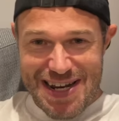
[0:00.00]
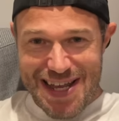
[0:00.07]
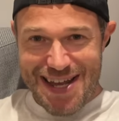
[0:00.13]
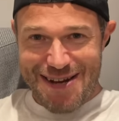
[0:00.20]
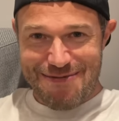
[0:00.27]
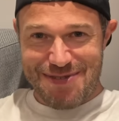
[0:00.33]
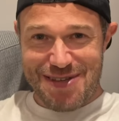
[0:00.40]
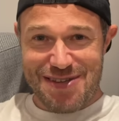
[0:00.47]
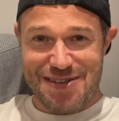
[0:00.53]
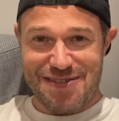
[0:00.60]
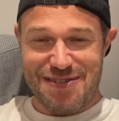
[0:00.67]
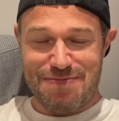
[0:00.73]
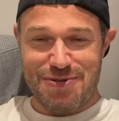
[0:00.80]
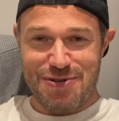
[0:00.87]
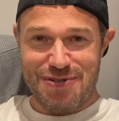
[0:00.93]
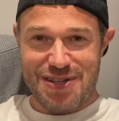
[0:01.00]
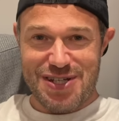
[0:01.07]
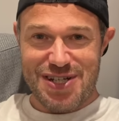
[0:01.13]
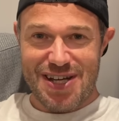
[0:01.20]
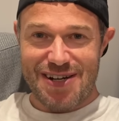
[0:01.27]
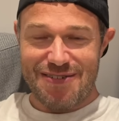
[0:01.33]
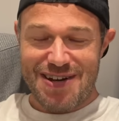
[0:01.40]
helps to support the
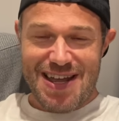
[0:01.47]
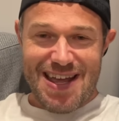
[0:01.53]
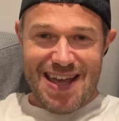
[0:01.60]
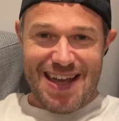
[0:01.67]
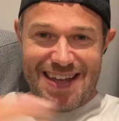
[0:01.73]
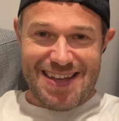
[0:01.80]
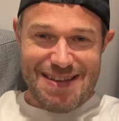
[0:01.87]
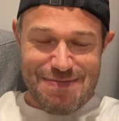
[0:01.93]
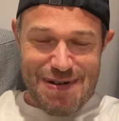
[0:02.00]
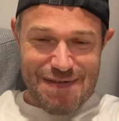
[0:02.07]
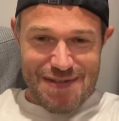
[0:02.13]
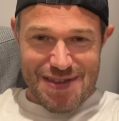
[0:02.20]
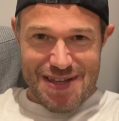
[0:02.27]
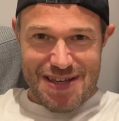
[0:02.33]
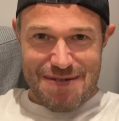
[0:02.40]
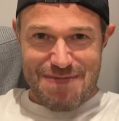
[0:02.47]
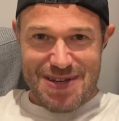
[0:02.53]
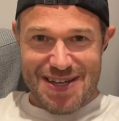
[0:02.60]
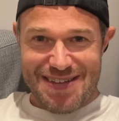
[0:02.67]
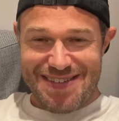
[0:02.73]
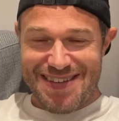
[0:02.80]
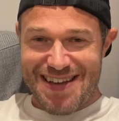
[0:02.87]
channel and keep everything me
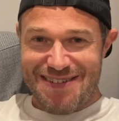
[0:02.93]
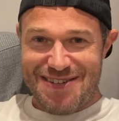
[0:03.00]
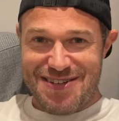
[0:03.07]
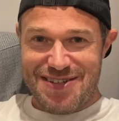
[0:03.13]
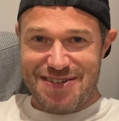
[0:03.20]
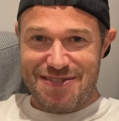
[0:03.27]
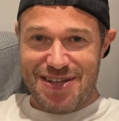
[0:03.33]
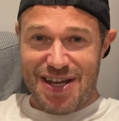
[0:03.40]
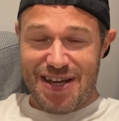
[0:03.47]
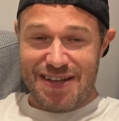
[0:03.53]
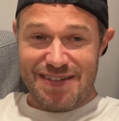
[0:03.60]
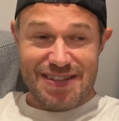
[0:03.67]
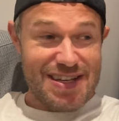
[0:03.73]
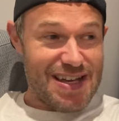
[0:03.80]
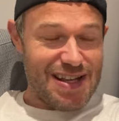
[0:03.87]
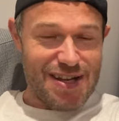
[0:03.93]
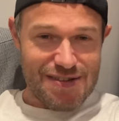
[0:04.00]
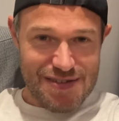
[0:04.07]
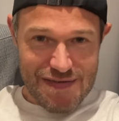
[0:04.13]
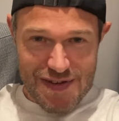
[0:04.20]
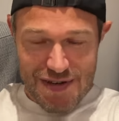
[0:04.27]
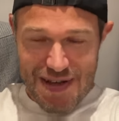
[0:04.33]
and Sarah do going. So yeah,
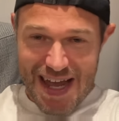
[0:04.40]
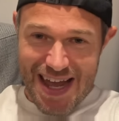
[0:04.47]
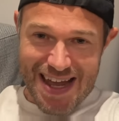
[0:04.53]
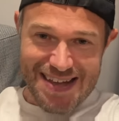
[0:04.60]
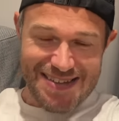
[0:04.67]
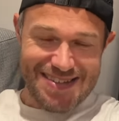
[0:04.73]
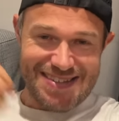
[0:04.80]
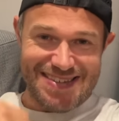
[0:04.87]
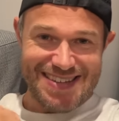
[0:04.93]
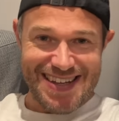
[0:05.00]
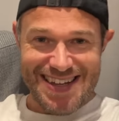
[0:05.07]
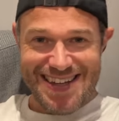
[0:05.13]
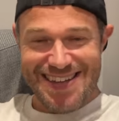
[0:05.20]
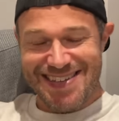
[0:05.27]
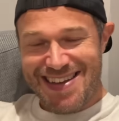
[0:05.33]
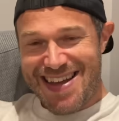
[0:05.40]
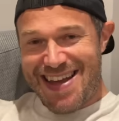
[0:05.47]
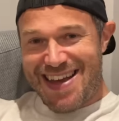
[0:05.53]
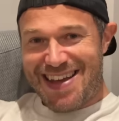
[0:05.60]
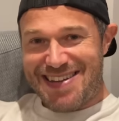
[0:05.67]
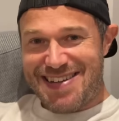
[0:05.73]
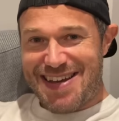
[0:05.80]
lots of new hats and tees
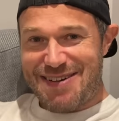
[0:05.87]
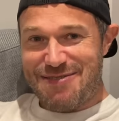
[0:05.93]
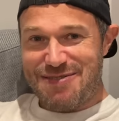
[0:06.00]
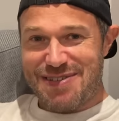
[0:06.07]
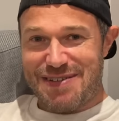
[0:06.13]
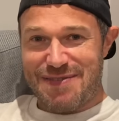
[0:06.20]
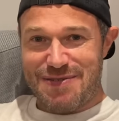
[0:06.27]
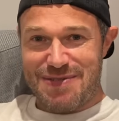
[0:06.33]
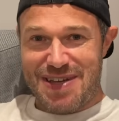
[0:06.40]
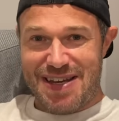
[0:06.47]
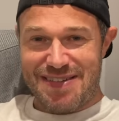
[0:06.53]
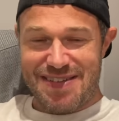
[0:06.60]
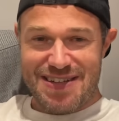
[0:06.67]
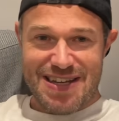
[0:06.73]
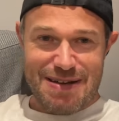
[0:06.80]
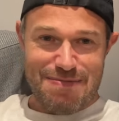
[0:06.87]
and technical stuff on there. So yeah,